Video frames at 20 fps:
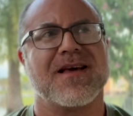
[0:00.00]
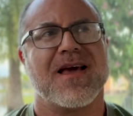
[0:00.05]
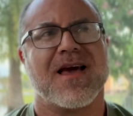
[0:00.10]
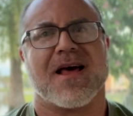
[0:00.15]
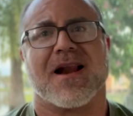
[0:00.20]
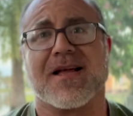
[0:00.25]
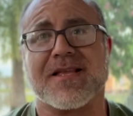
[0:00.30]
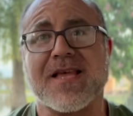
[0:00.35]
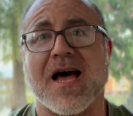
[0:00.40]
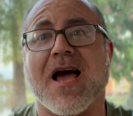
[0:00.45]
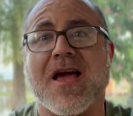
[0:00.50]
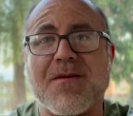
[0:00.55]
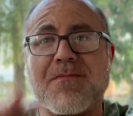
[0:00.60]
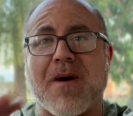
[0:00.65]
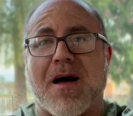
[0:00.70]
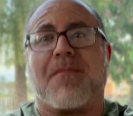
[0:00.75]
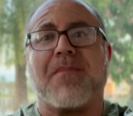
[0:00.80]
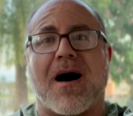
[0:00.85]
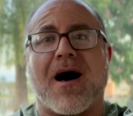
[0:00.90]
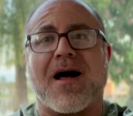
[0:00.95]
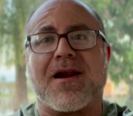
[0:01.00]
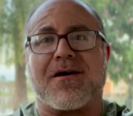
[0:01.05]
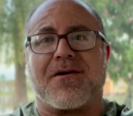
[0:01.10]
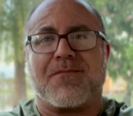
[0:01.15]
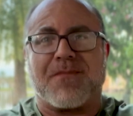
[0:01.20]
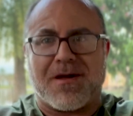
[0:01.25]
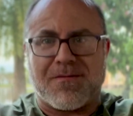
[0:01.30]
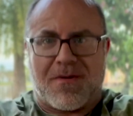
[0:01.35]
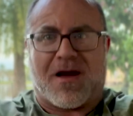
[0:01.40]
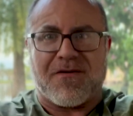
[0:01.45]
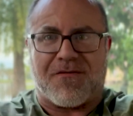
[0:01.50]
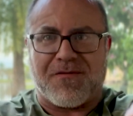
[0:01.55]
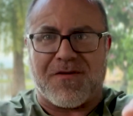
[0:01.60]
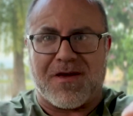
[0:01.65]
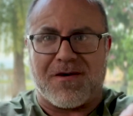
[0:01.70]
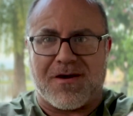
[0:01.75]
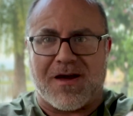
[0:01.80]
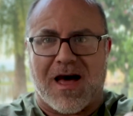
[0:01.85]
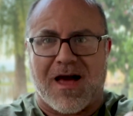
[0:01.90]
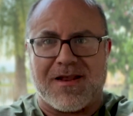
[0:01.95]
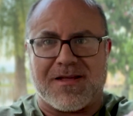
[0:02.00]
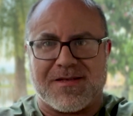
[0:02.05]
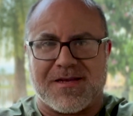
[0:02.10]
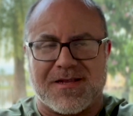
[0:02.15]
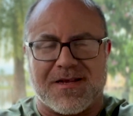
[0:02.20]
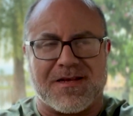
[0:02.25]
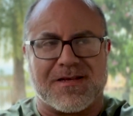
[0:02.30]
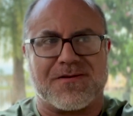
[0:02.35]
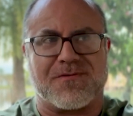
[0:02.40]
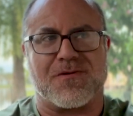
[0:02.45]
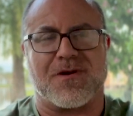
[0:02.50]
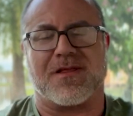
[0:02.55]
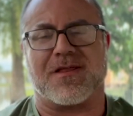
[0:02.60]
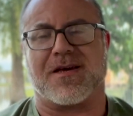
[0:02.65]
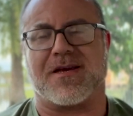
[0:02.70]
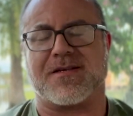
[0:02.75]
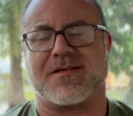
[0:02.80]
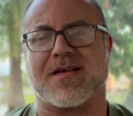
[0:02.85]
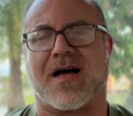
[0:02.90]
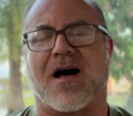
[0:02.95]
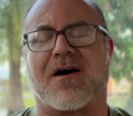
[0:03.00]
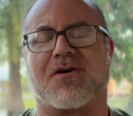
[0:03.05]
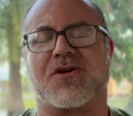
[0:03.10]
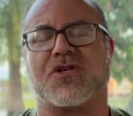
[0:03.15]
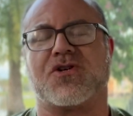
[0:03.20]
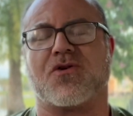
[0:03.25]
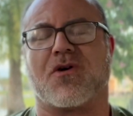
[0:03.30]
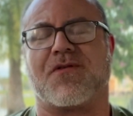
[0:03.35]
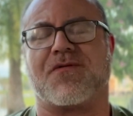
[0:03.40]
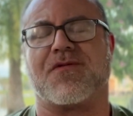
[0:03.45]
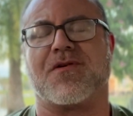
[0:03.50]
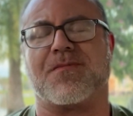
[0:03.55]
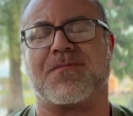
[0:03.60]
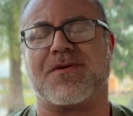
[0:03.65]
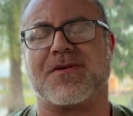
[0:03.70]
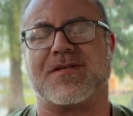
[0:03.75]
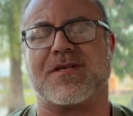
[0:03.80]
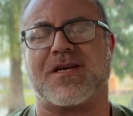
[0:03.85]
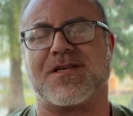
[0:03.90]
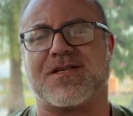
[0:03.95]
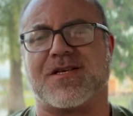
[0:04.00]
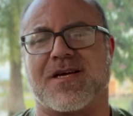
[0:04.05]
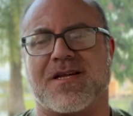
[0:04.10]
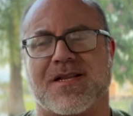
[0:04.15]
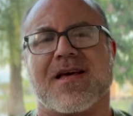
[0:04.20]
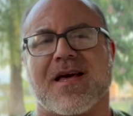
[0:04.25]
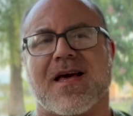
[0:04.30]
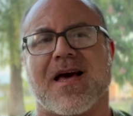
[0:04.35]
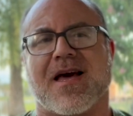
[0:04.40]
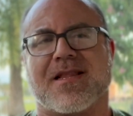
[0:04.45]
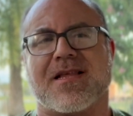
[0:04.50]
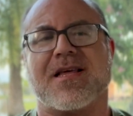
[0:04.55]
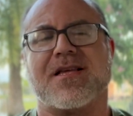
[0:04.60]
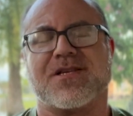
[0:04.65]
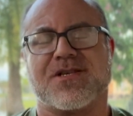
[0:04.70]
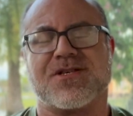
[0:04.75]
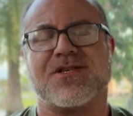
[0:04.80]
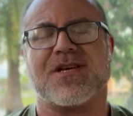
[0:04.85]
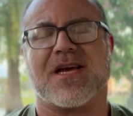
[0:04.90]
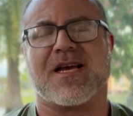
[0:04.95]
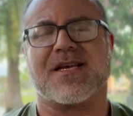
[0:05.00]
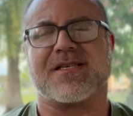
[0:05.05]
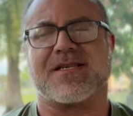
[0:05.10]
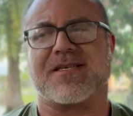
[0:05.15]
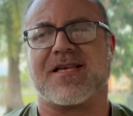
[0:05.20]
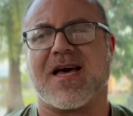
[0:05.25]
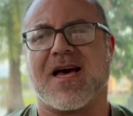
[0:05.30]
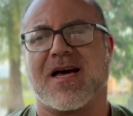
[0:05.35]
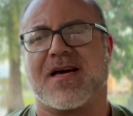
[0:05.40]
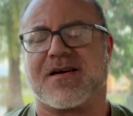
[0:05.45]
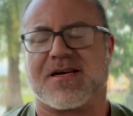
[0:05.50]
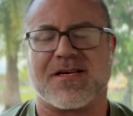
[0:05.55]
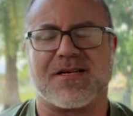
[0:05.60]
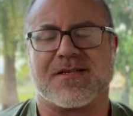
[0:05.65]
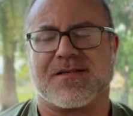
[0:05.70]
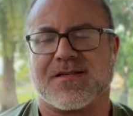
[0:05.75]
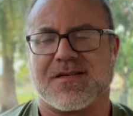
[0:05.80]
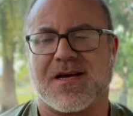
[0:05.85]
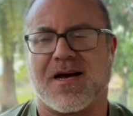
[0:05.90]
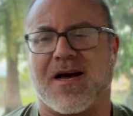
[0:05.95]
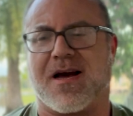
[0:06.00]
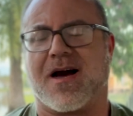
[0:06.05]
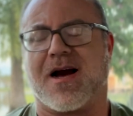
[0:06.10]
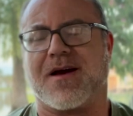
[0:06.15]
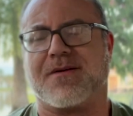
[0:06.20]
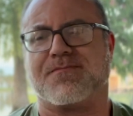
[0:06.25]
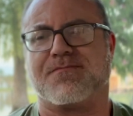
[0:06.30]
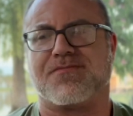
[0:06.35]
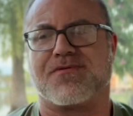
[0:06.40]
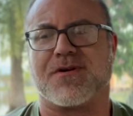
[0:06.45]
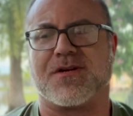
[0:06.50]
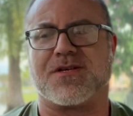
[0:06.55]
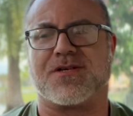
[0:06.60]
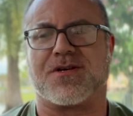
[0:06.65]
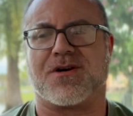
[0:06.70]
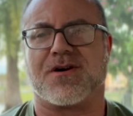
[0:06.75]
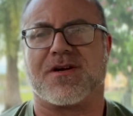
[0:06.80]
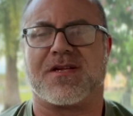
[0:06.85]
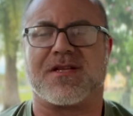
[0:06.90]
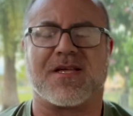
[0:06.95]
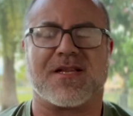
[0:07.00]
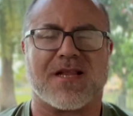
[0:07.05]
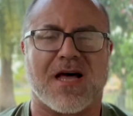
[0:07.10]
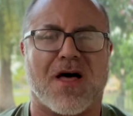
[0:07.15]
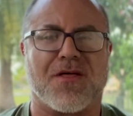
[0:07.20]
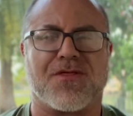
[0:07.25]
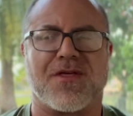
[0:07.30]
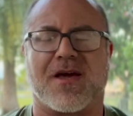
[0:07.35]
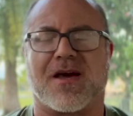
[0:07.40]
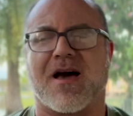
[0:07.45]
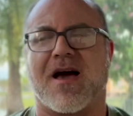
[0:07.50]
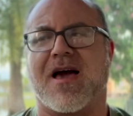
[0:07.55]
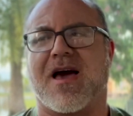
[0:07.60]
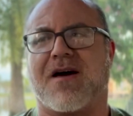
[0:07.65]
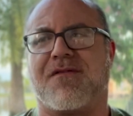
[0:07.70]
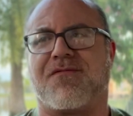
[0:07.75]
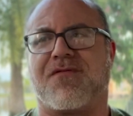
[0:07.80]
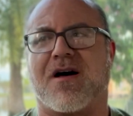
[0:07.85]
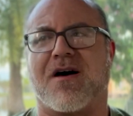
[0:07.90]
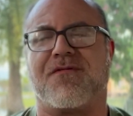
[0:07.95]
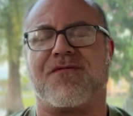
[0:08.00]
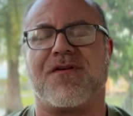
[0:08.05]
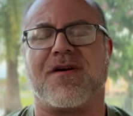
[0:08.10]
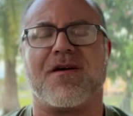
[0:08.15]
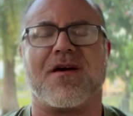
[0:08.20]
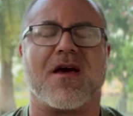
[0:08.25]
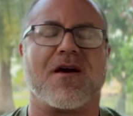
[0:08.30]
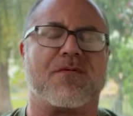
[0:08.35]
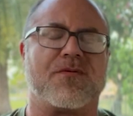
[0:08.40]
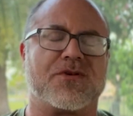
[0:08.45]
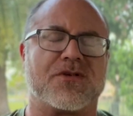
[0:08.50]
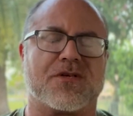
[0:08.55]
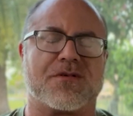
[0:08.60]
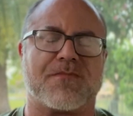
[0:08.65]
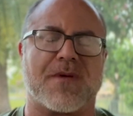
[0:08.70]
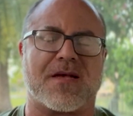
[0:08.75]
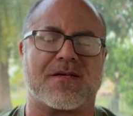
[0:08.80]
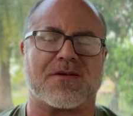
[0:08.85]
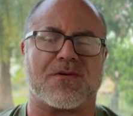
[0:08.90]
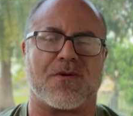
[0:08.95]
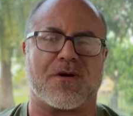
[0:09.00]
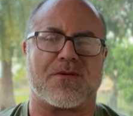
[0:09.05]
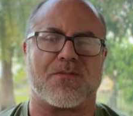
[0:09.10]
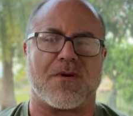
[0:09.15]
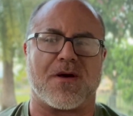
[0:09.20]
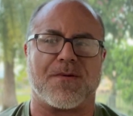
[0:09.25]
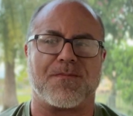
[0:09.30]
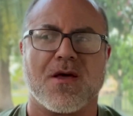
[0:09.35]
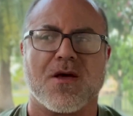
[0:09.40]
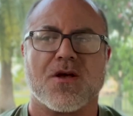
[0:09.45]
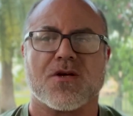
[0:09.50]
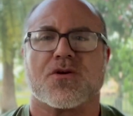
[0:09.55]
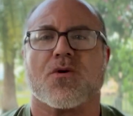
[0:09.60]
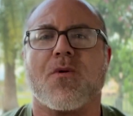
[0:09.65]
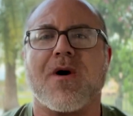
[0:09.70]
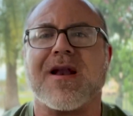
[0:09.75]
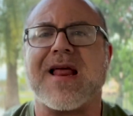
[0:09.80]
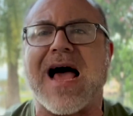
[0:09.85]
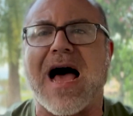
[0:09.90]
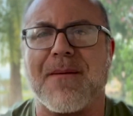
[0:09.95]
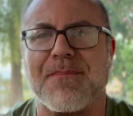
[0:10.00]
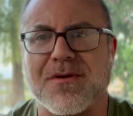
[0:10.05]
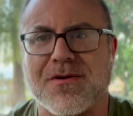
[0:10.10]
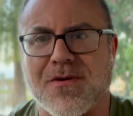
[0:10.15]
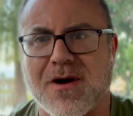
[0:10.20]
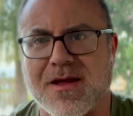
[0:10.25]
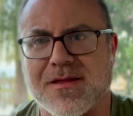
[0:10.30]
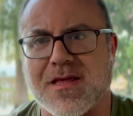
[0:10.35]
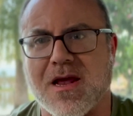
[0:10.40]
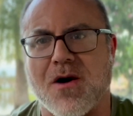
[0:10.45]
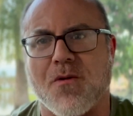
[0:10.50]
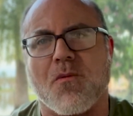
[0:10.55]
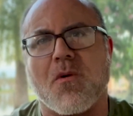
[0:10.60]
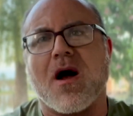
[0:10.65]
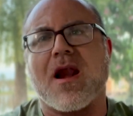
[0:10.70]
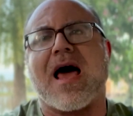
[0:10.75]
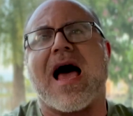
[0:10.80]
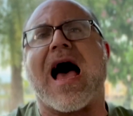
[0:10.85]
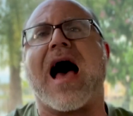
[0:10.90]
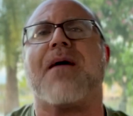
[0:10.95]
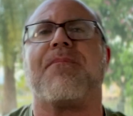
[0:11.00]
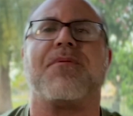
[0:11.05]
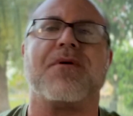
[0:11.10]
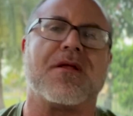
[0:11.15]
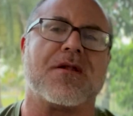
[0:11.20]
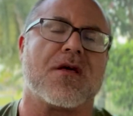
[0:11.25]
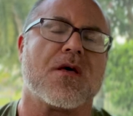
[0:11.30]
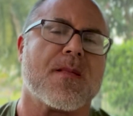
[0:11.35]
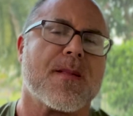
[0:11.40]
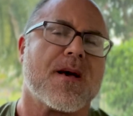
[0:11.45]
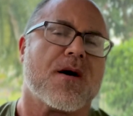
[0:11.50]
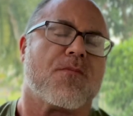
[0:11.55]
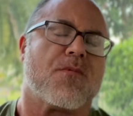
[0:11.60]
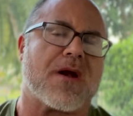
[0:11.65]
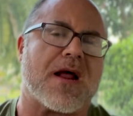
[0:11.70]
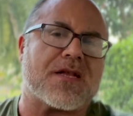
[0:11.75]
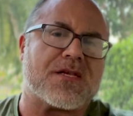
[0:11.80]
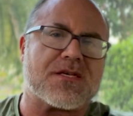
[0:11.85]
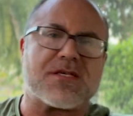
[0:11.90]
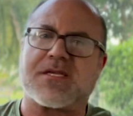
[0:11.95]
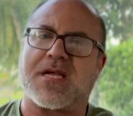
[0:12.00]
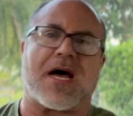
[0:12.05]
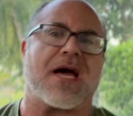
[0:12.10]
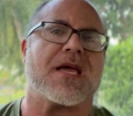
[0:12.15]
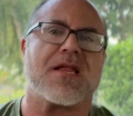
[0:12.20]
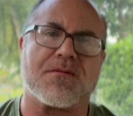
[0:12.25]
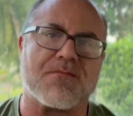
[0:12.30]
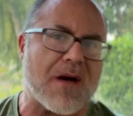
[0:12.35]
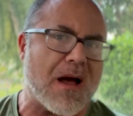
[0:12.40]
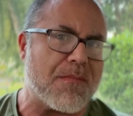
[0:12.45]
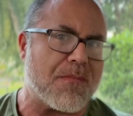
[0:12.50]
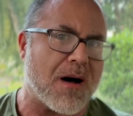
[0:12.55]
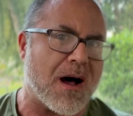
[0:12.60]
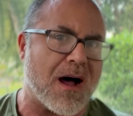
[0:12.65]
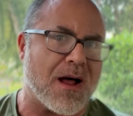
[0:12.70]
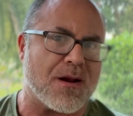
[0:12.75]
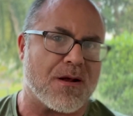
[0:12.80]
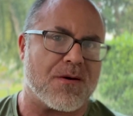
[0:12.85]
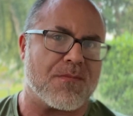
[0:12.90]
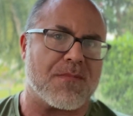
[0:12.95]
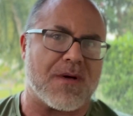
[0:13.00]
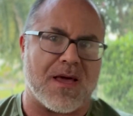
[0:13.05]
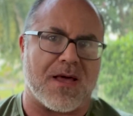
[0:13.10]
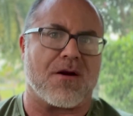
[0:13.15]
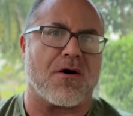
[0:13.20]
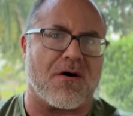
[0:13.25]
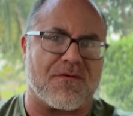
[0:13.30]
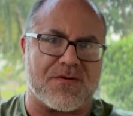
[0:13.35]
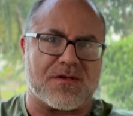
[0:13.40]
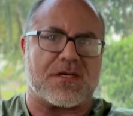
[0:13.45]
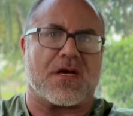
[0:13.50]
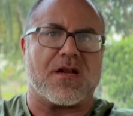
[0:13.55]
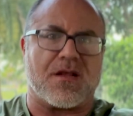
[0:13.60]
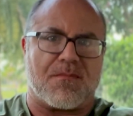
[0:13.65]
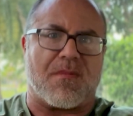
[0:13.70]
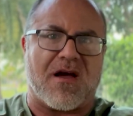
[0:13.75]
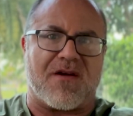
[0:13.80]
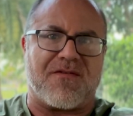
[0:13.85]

And I tightened my bottom, and my feet got into this really solid short foot position. And then he just shakes his head because I'm pretty sure he did not think I had flat feet. It was just messing with me. So what happened right there? What happened when I just tightened my bottom and all of a sudden my